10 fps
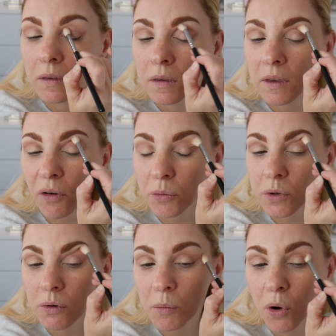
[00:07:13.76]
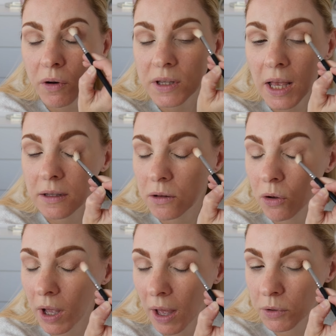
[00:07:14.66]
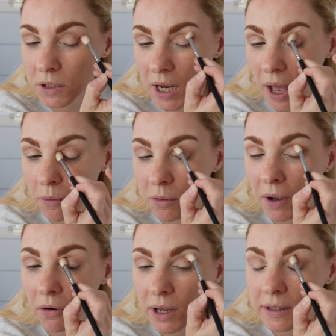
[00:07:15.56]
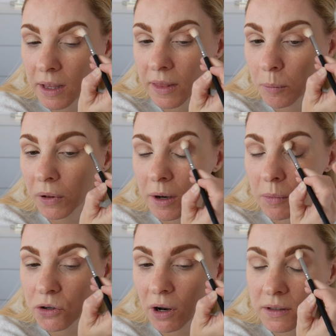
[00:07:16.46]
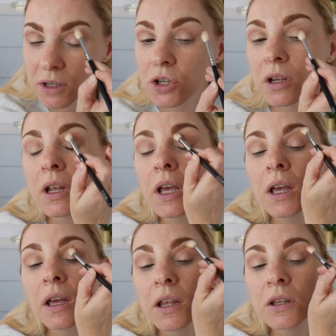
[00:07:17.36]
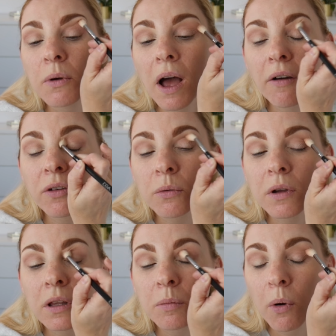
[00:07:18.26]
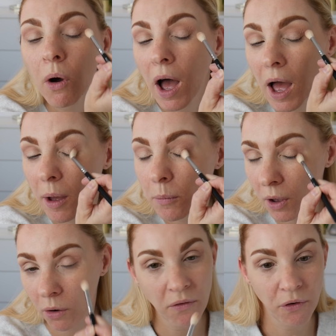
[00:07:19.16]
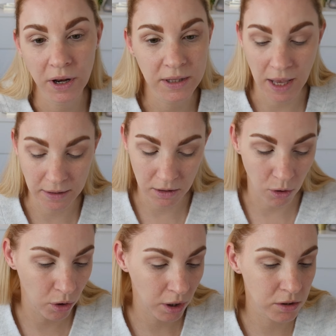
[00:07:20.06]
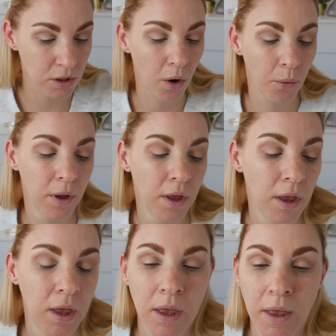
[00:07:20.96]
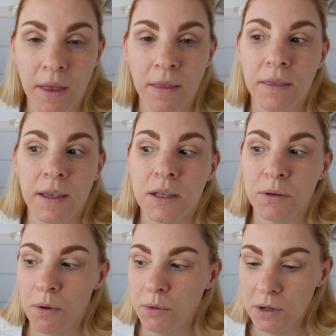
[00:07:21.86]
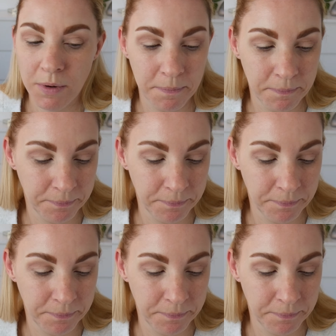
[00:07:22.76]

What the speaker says: If I was doing a more intense look, I would start with my crease and then blend my transition into it afterwards, but I'm not going for an intense look, so this is what we're doing.